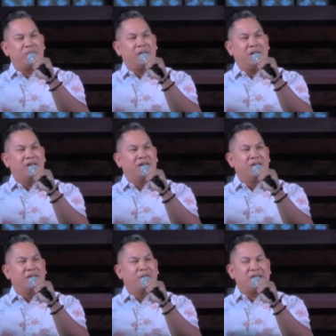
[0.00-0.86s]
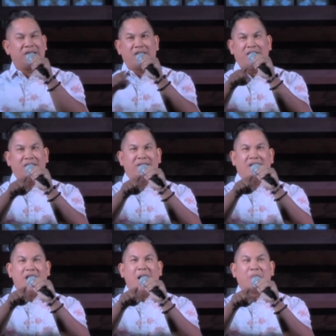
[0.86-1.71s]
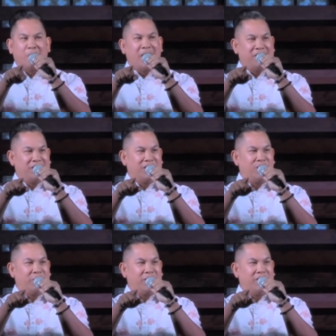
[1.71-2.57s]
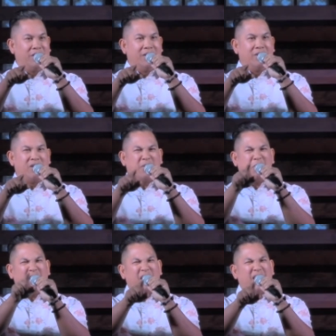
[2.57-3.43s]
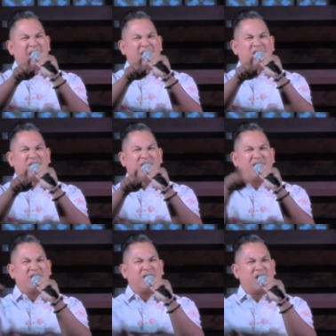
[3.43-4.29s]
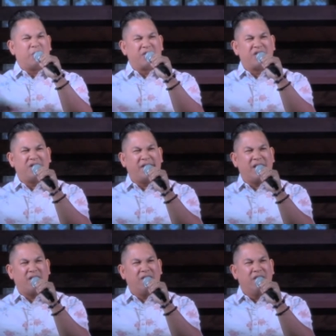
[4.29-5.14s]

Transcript: be. We started compromising a little bit. Well, maybe not that street. Let's go a couple streets down.